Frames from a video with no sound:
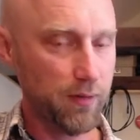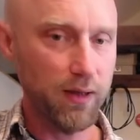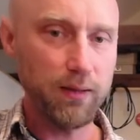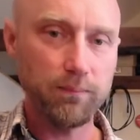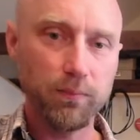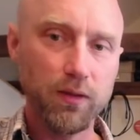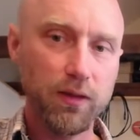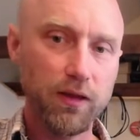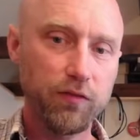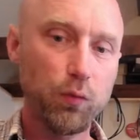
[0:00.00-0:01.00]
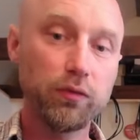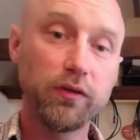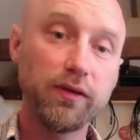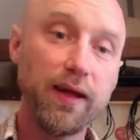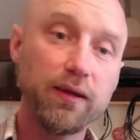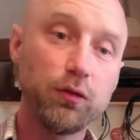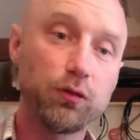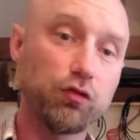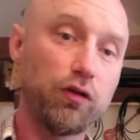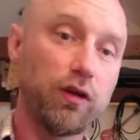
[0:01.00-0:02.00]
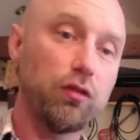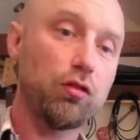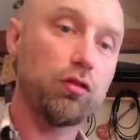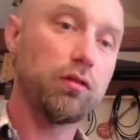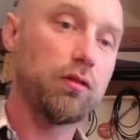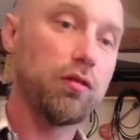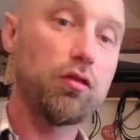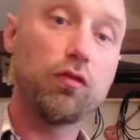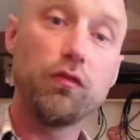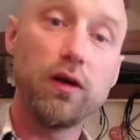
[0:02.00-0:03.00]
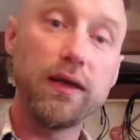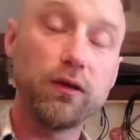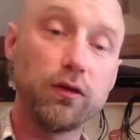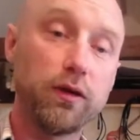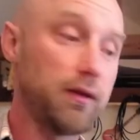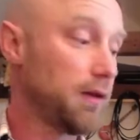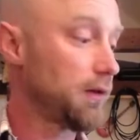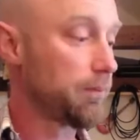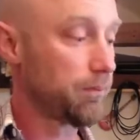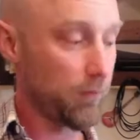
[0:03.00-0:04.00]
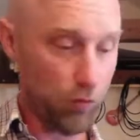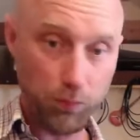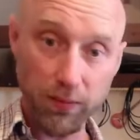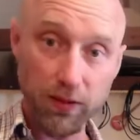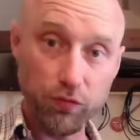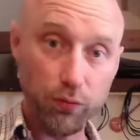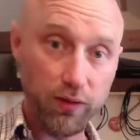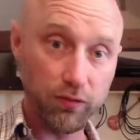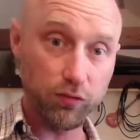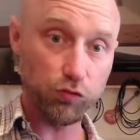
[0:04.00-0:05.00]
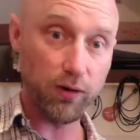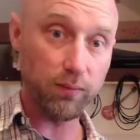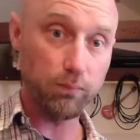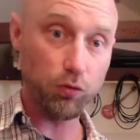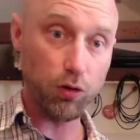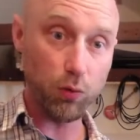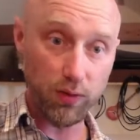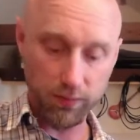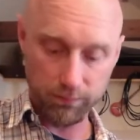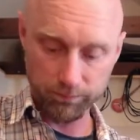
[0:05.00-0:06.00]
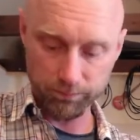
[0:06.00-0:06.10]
Okay? If you want to check your strings, this is a really good idea. Just play through each string slowly.